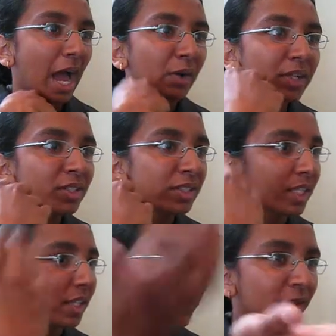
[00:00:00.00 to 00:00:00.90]
How can you say
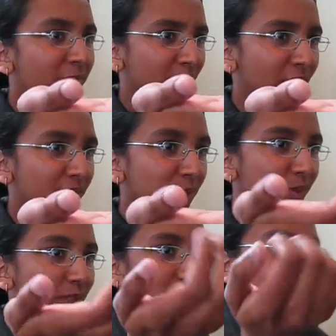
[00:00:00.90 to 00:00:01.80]
that there are fair and
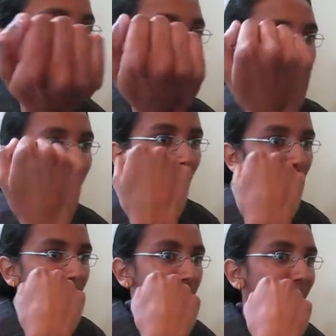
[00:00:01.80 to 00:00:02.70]
equal elections in
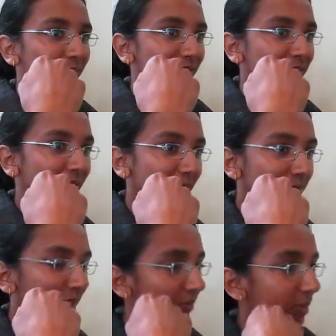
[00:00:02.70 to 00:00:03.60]
Zimbabwe if these
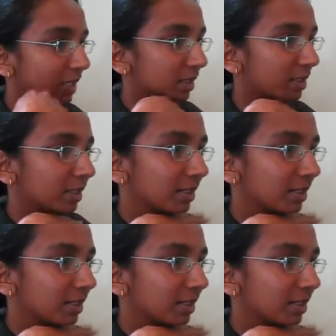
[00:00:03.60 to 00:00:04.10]
claims have been made?